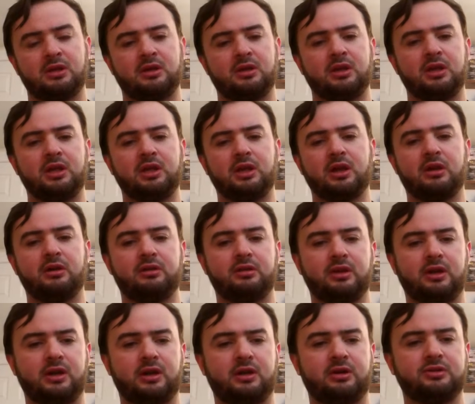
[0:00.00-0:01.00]
Here you go.
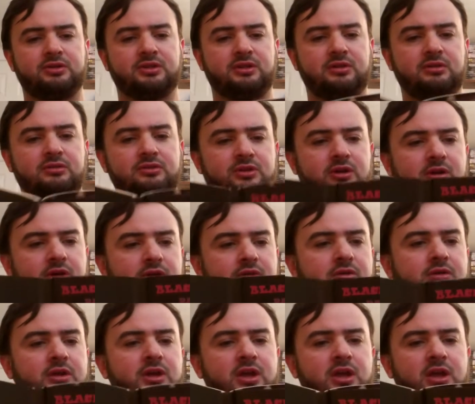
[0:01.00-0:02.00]
Here's a news
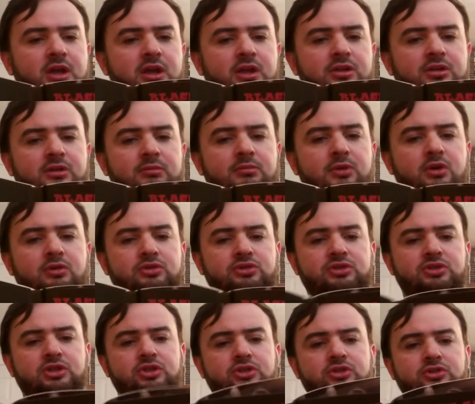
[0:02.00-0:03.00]
article. The
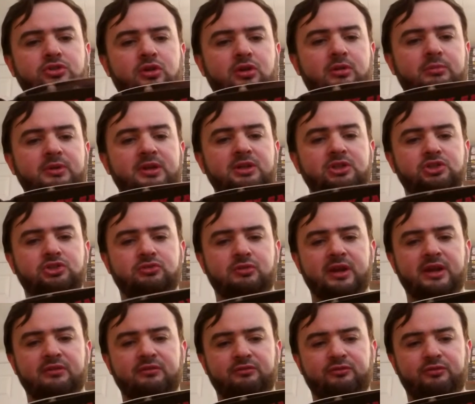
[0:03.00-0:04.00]
most disturbing
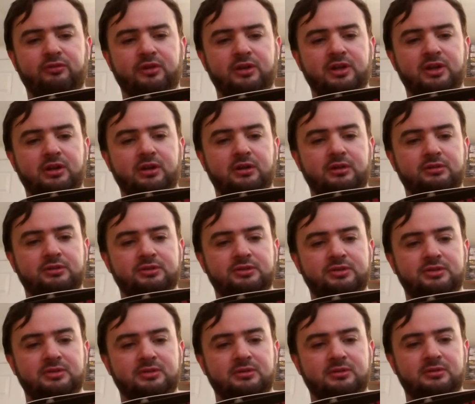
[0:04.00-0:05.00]
trend for
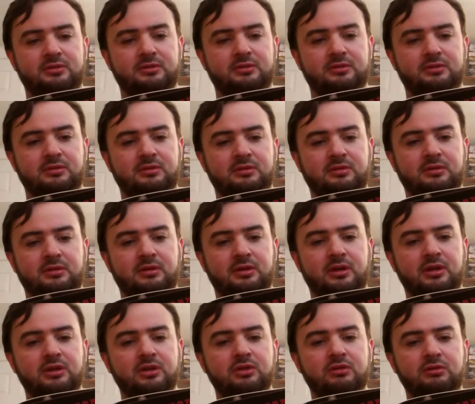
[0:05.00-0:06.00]
years.
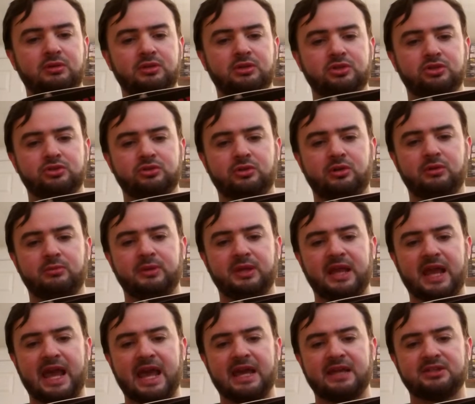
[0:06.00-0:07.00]
A new and disturbing
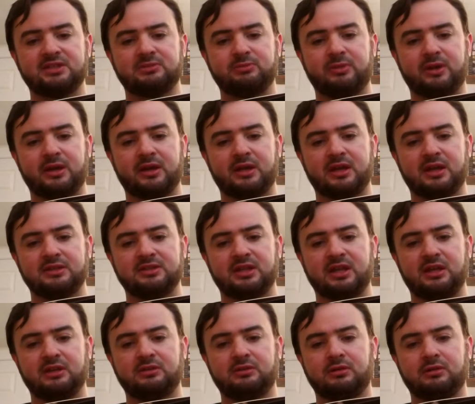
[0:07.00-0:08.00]
aspect has
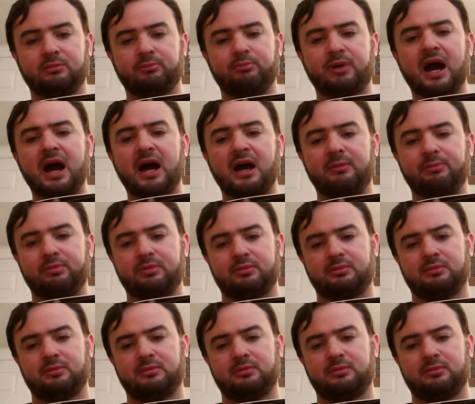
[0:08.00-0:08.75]
entered pop